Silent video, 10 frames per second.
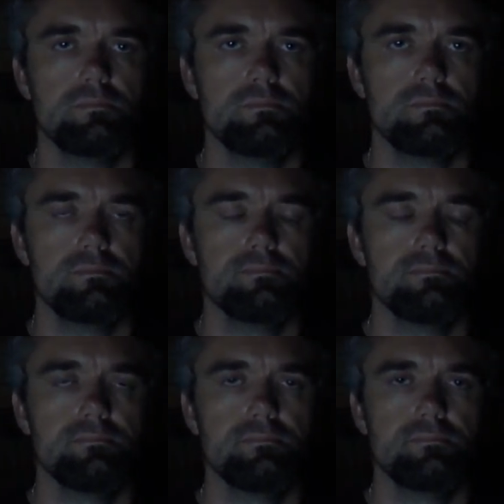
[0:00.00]

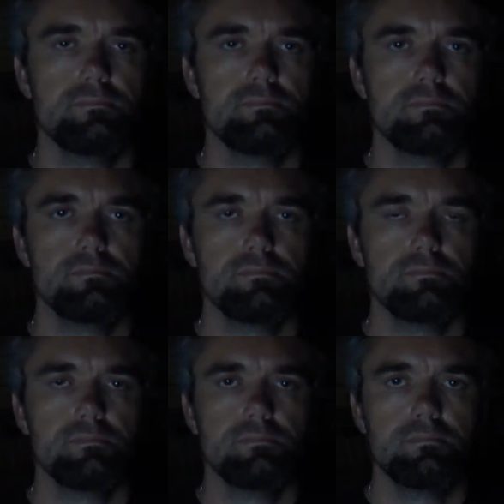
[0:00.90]

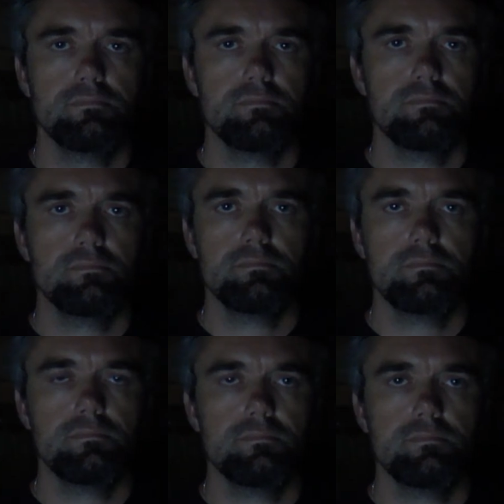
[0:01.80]

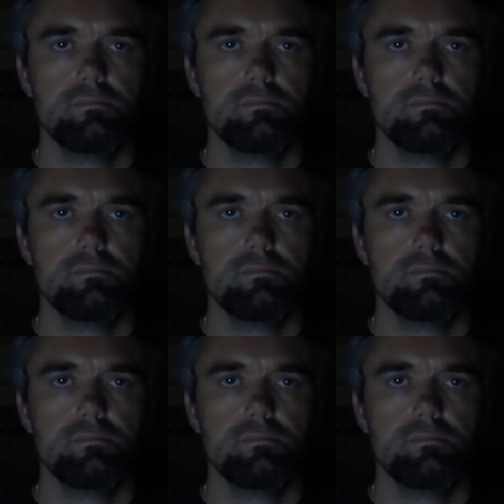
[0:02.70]
Nobody speaks.